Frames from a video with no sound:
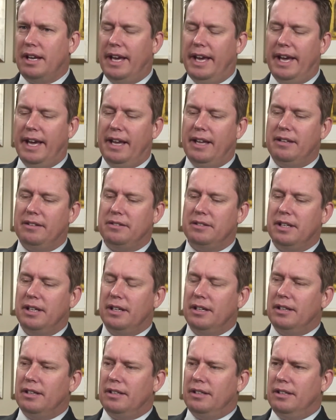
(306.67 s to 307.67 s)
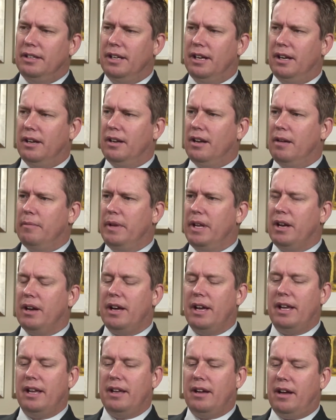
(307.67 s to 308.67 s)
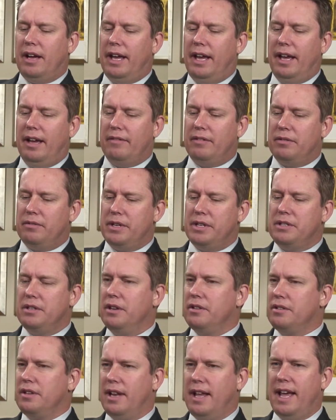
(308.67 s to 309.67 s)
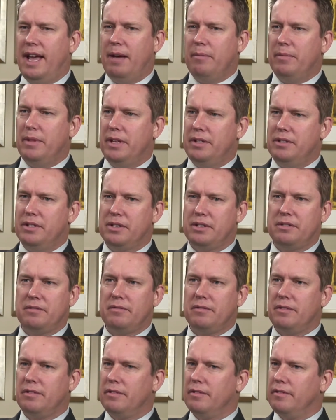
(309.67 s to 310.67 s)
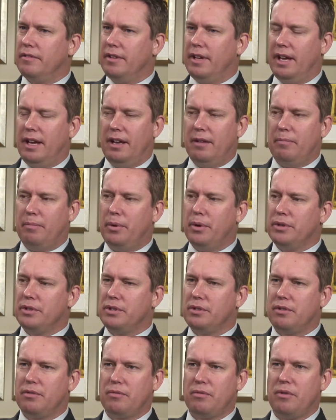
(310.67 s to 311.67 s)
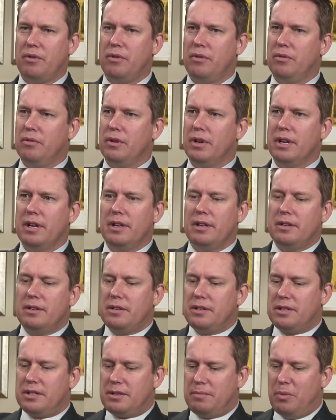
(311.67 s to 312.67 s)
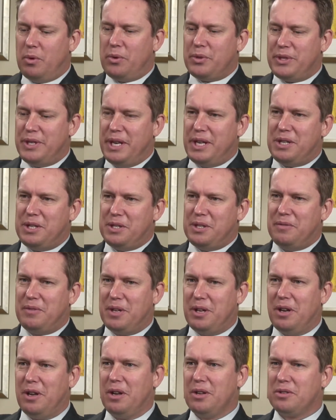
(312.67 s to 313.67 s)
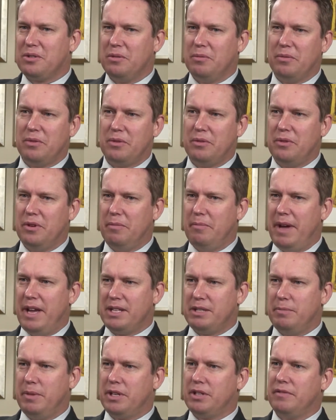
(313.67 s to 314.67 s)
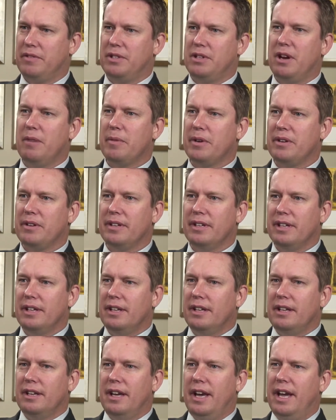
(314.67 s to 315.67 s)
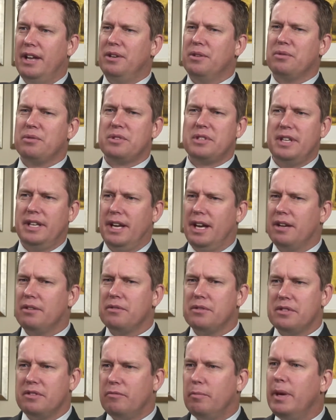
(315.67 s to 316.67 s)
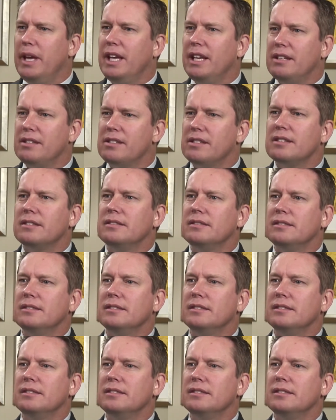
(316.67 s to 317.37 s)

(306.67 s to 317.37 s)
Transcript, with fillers: And, you know, I mean, I have a research lab that just puts through small sections of colostrum through a mass spectrophotometer, and you'll see hundreds of peaks.